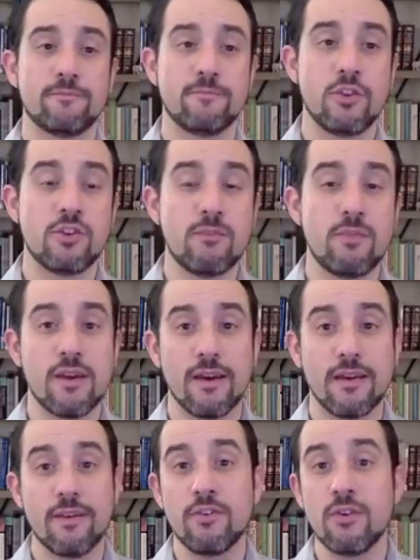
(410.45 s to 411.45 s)
should be
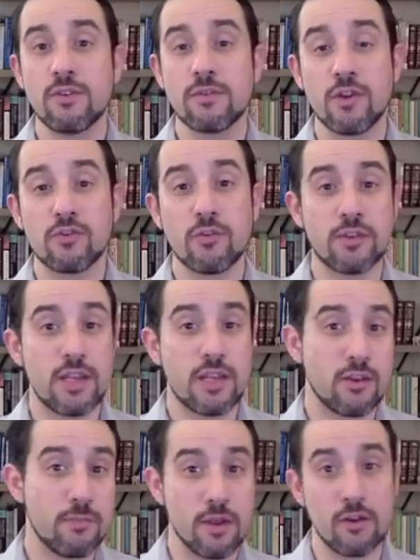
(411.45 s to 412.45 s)
if you use mushroom tea,
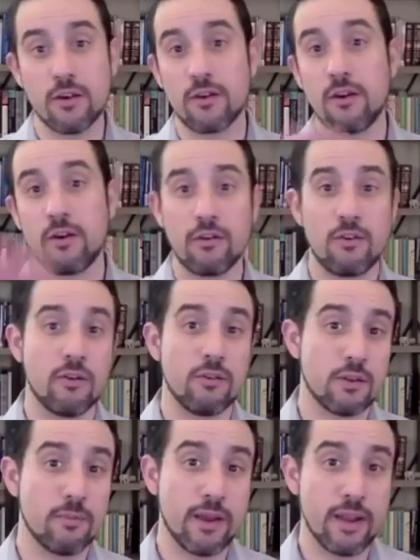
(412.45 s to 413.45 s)
you'd be good
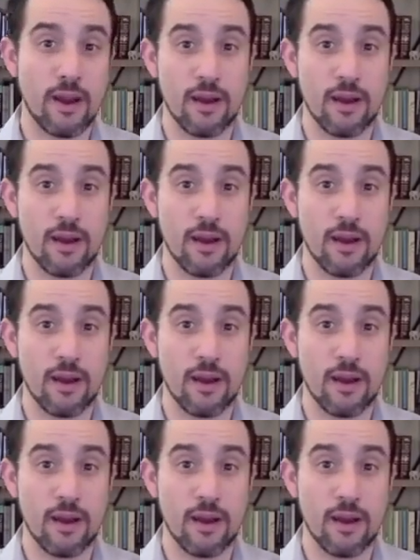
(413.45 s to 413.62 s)
golden by now.